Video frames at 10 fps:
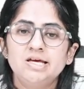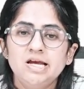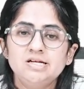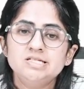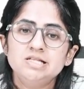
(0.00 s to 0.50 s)

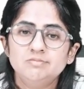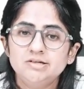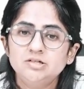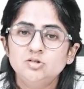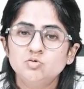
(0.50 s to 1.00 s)
It is
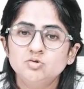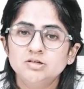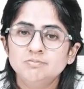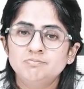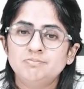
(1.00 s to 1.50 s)
limited to
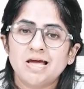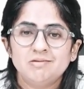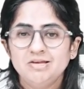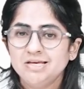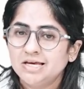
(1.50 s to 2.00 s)
the
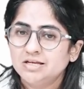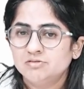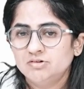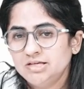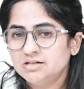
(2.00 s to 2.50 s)
primary
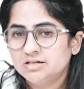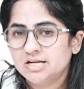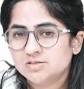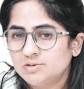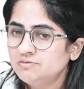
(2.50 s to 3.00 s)
caregiver here
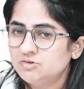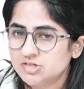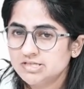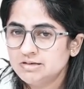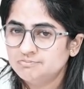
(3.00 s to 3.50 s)
as well, which
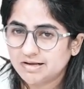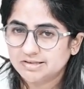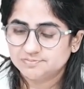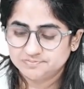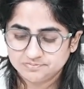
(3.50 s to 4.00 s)
is the mother.